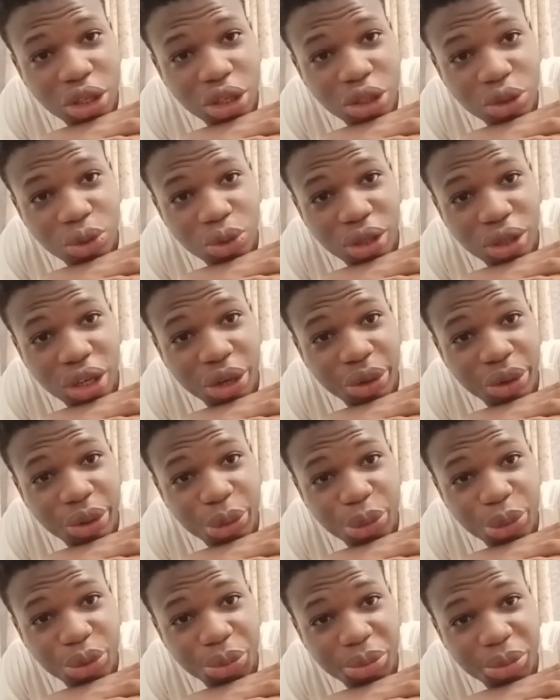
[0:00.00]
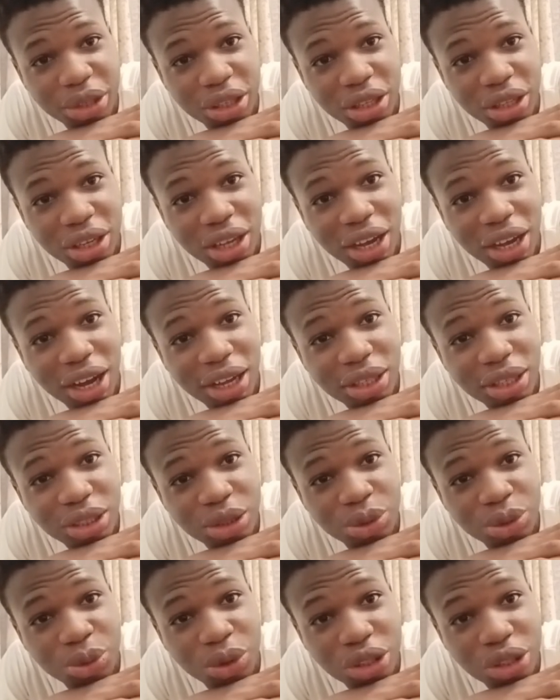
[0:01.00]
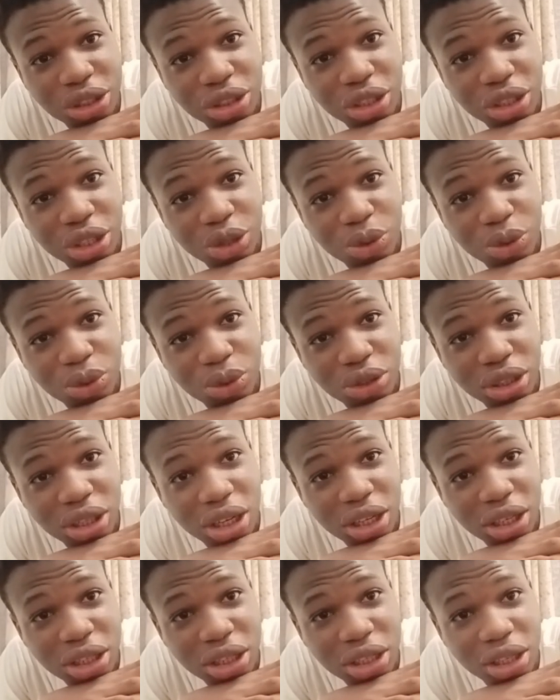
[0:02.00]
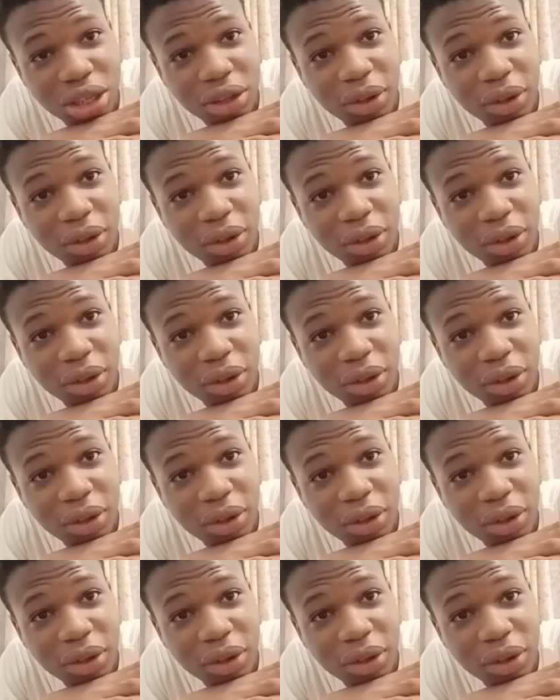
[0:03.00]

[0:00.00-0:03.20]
So get ready with me and see what the day goes like.